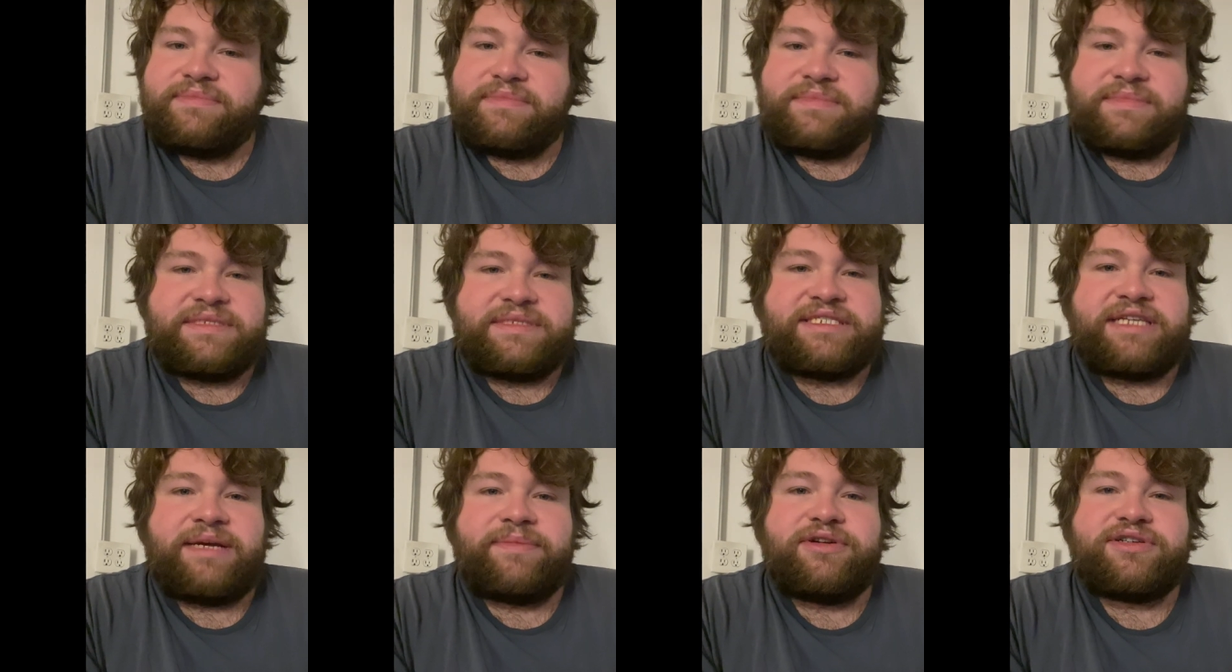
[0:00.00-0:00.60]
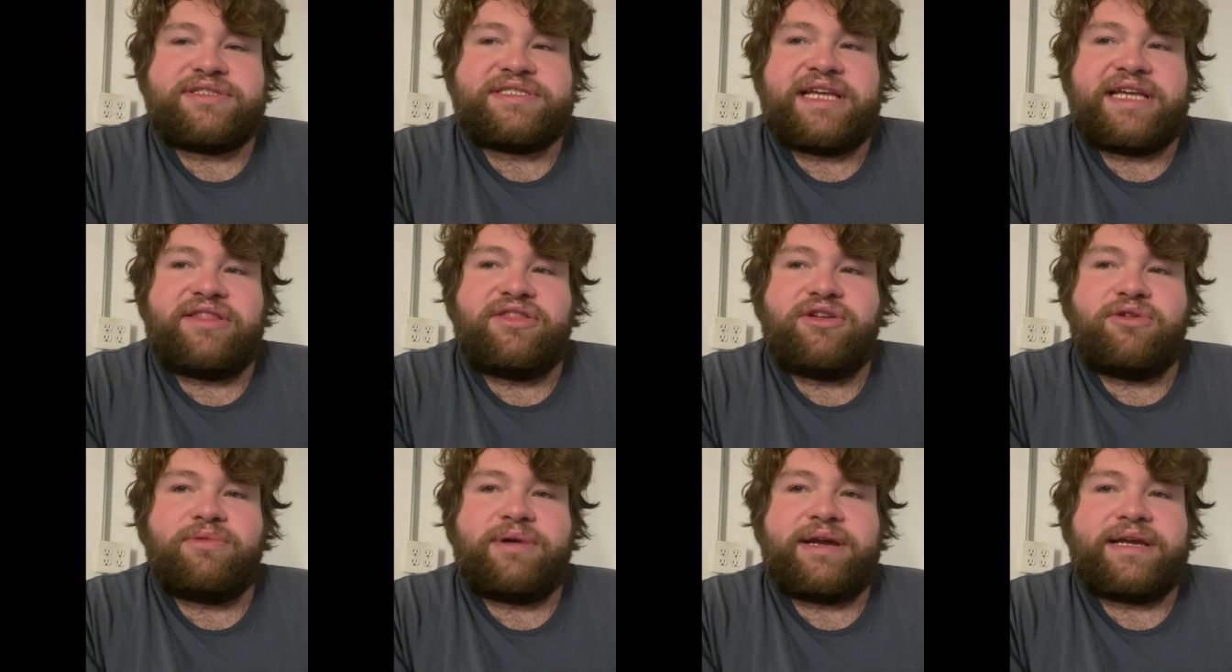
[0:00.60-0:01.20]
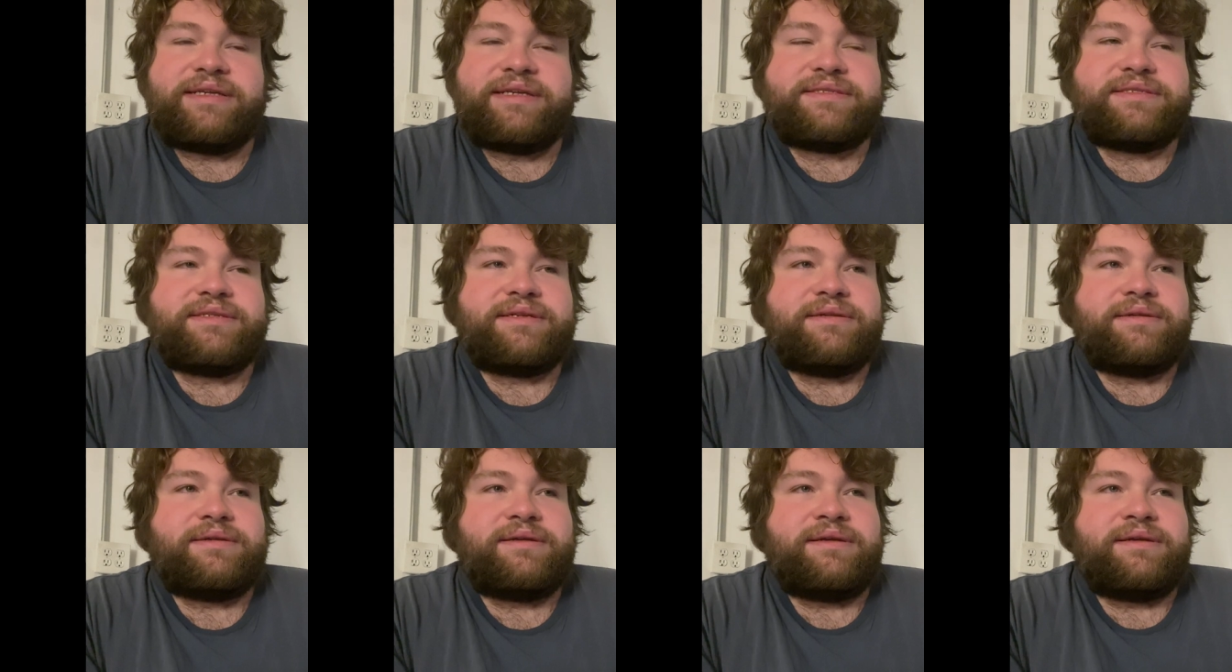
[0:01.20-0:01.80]
Some are set in their ways.
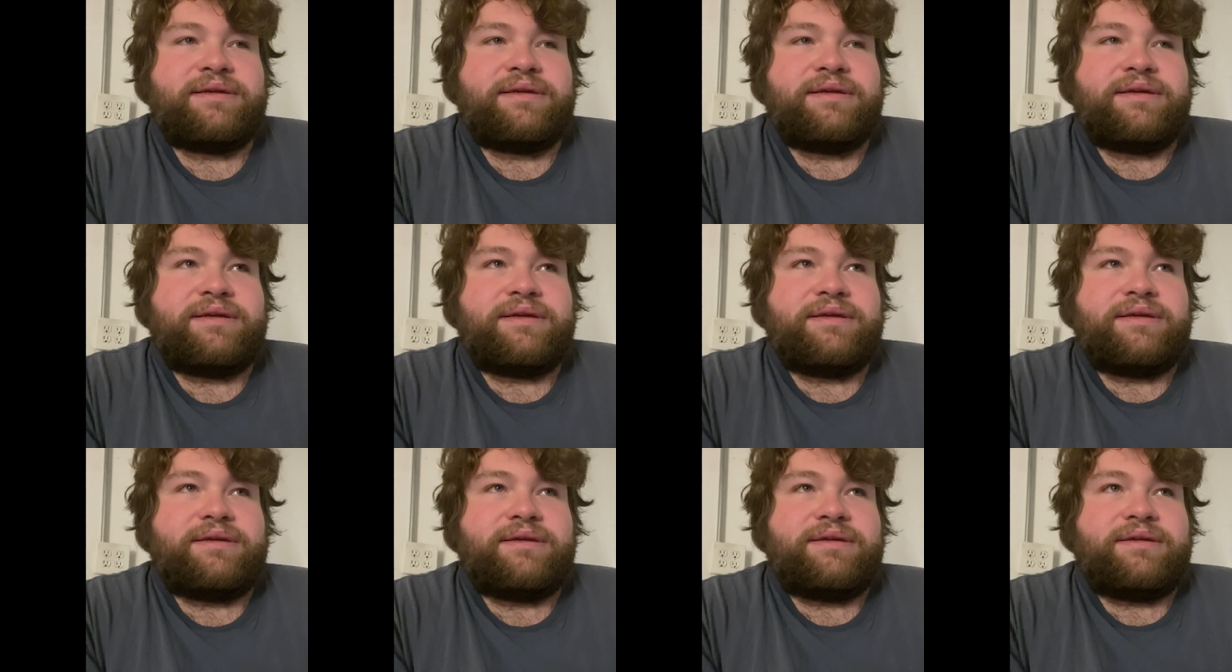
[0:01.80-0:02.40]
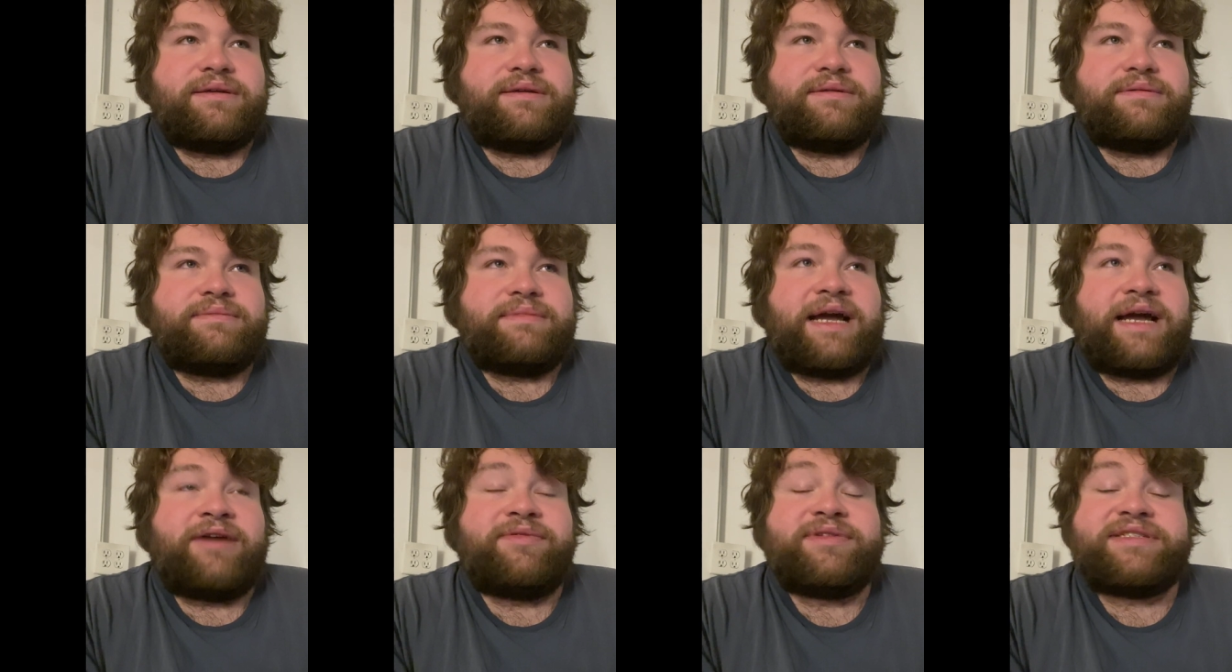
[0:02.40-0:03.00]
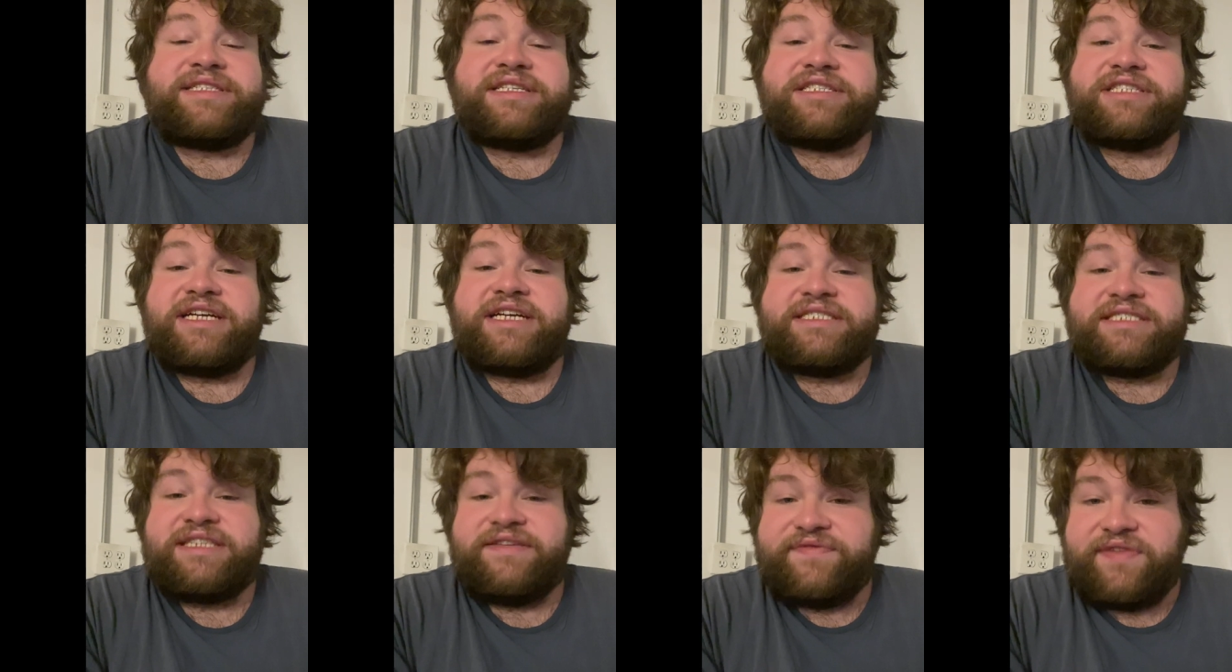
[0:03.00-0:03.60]
I would
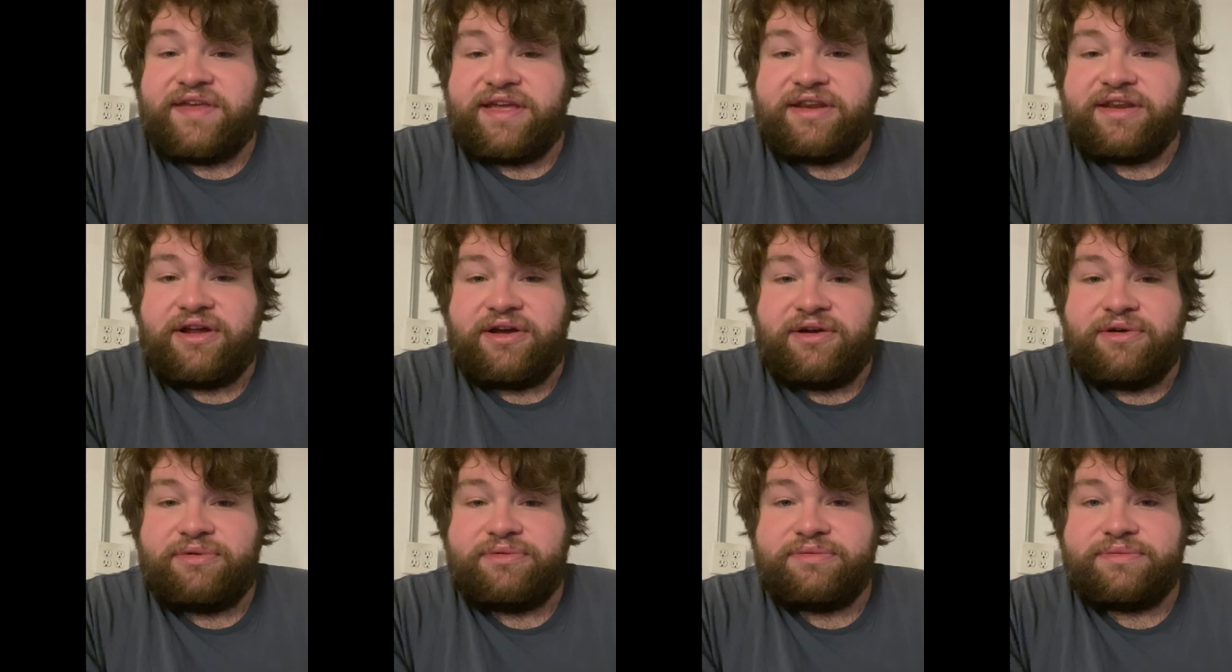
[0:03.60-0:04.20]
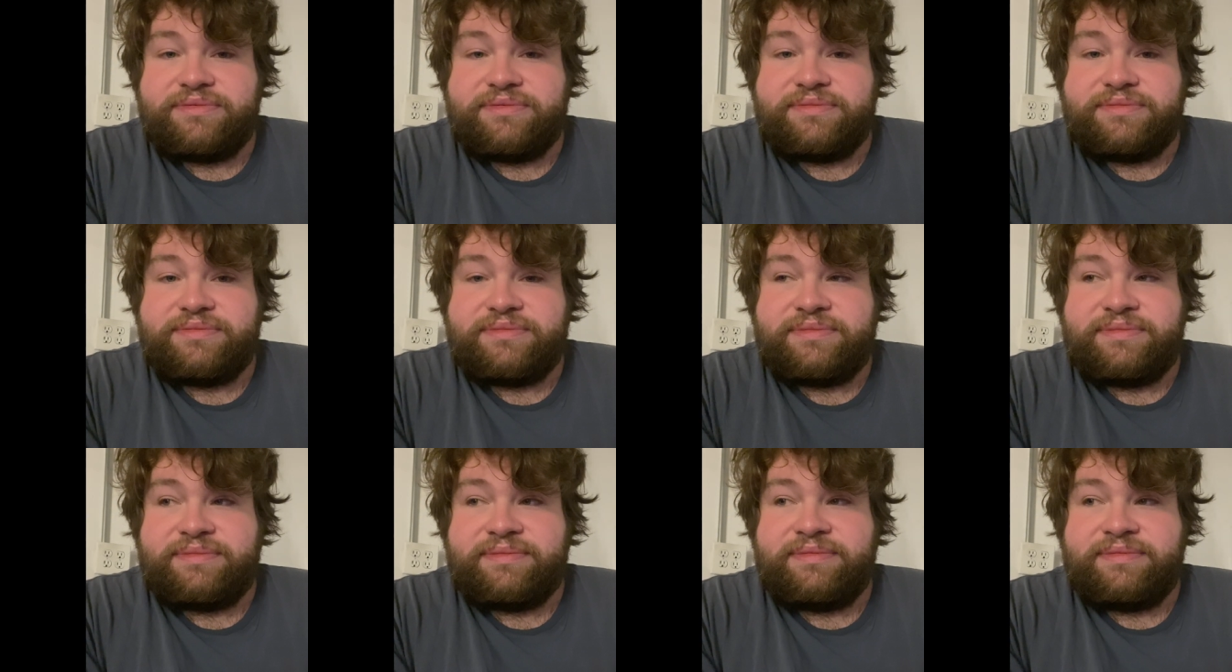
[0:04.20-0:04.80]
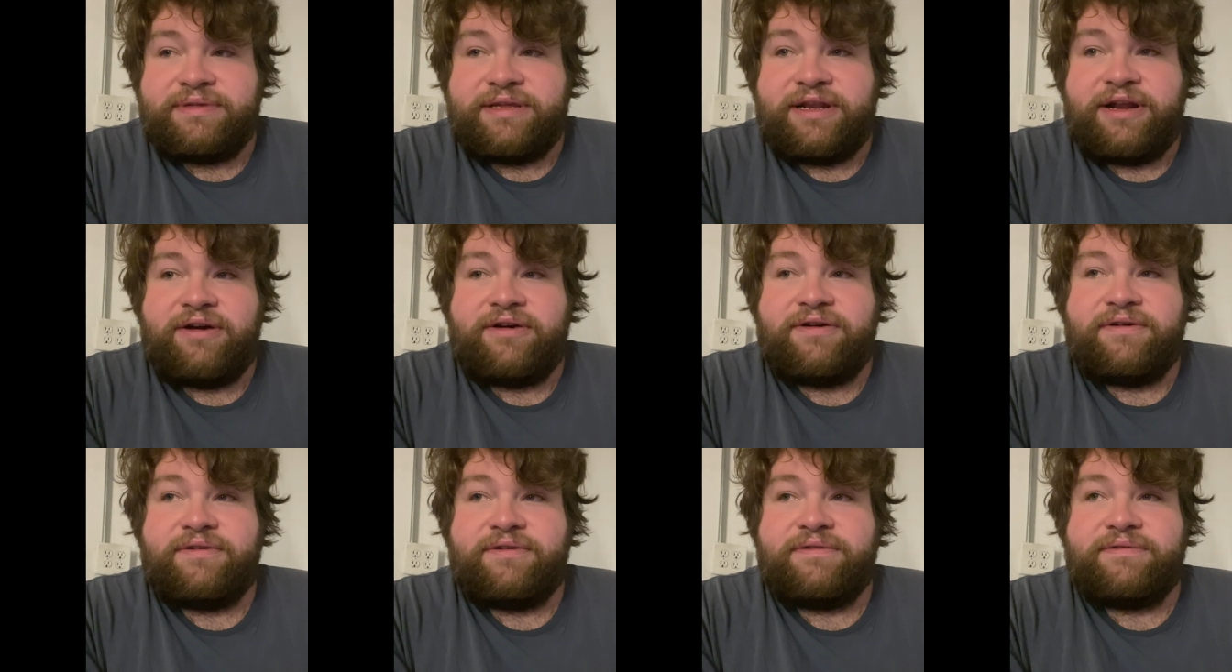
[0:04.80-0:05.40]
suggest if they don't, you
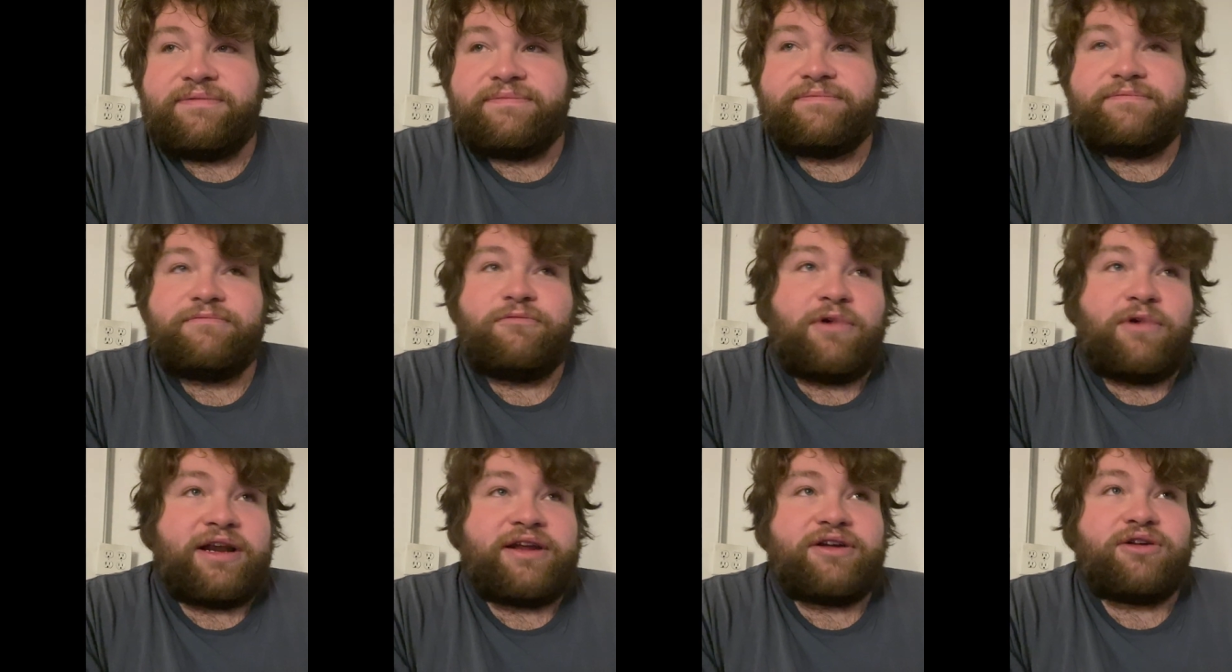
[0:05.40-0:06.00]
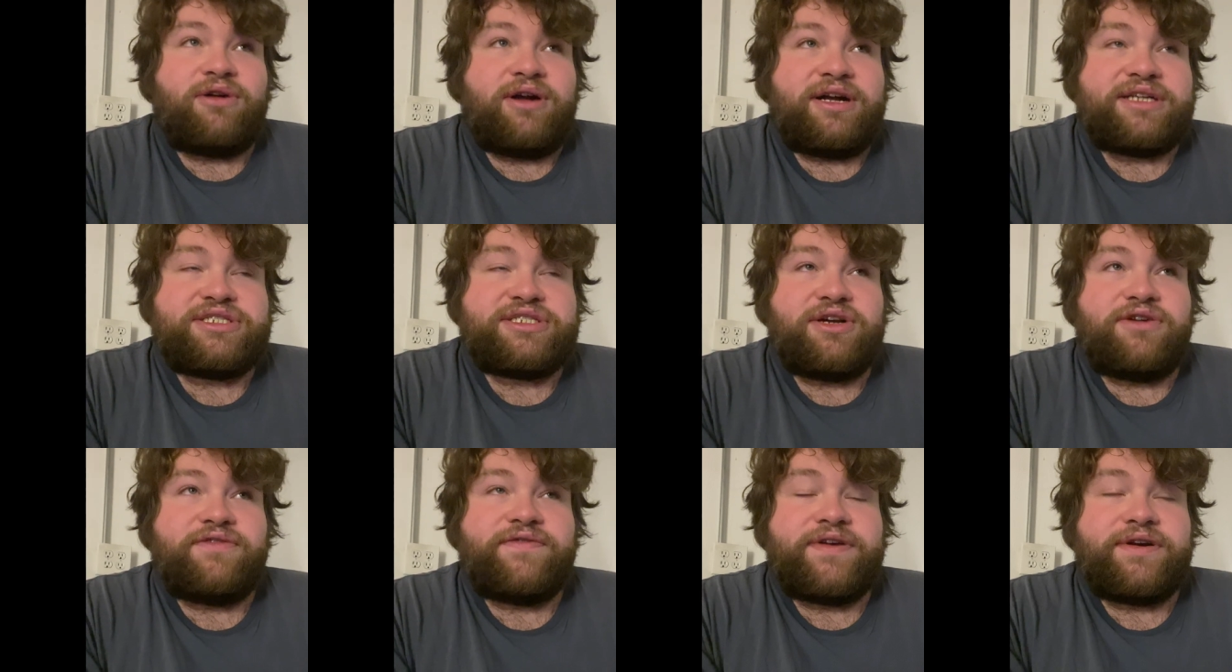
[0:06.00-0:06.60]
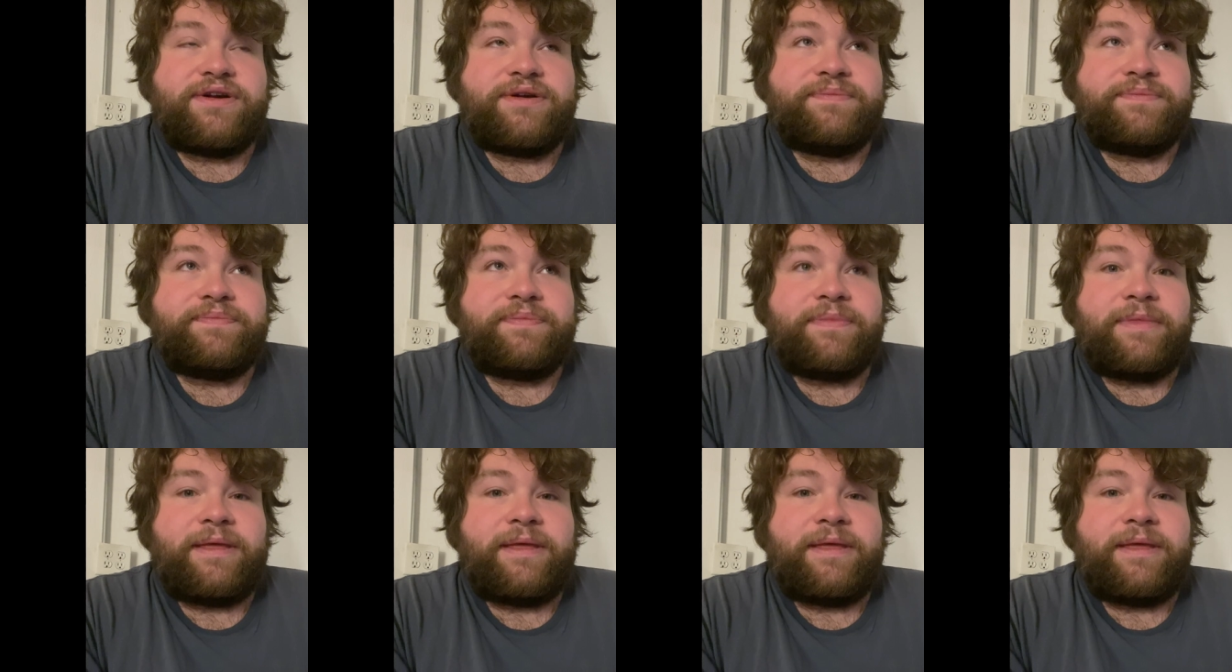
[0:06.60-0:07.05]
know, want to cross over,